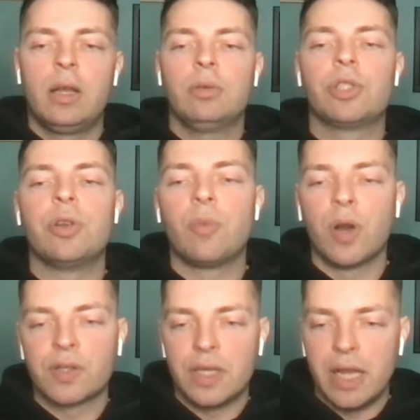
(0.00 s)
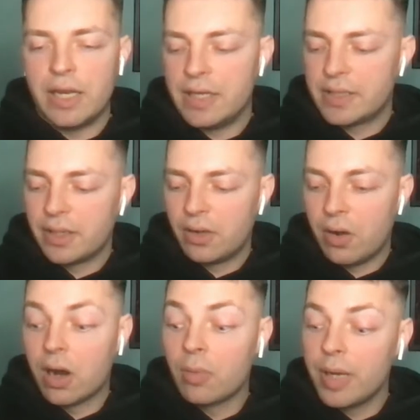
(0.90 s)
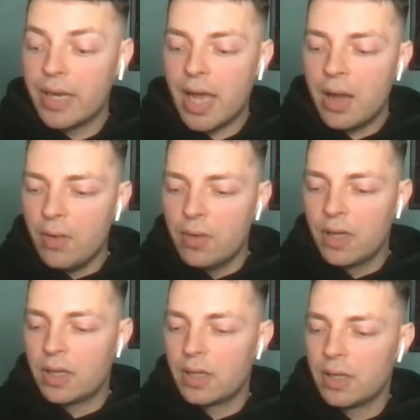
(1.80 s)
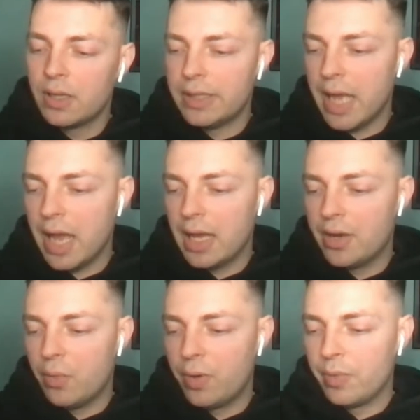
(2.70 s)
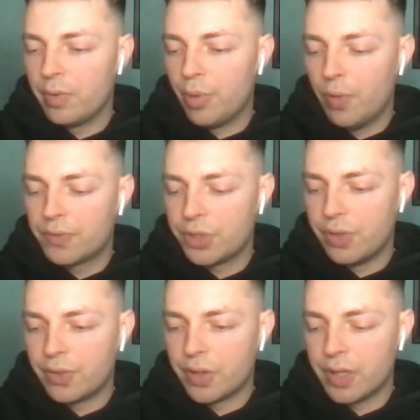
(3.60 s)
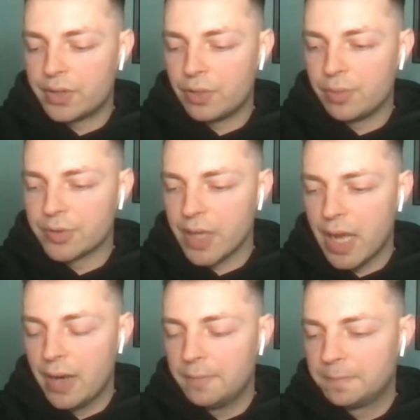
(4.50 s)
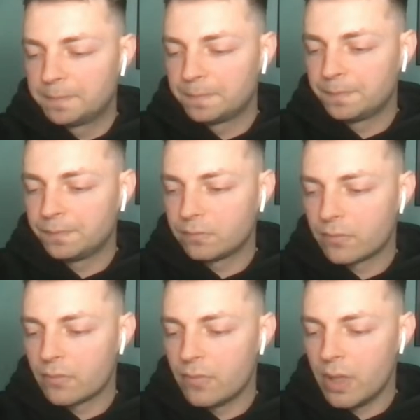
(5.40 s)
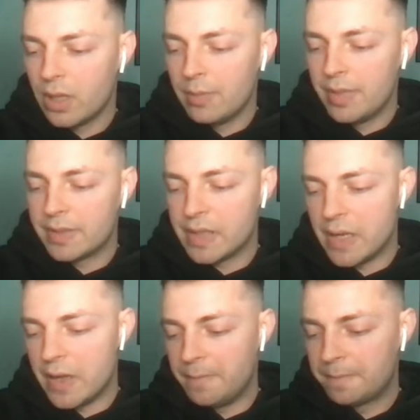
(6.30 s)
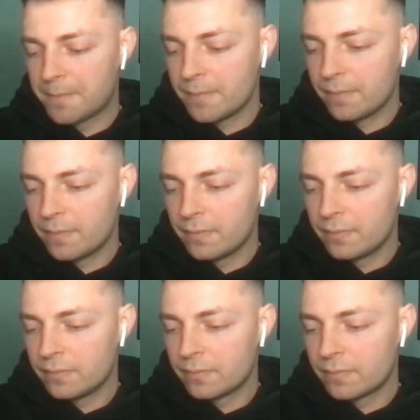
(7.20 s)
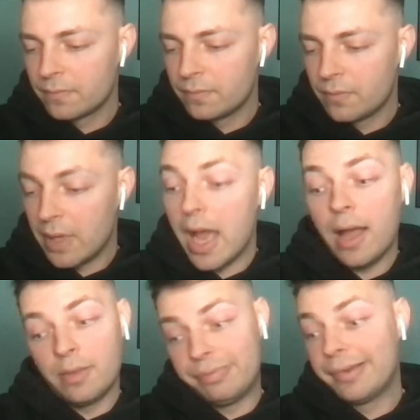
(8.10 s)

Shooting worse than Indy still. Are we now? Yeah, I know we were both shooting 32%. Let me see. Yeah.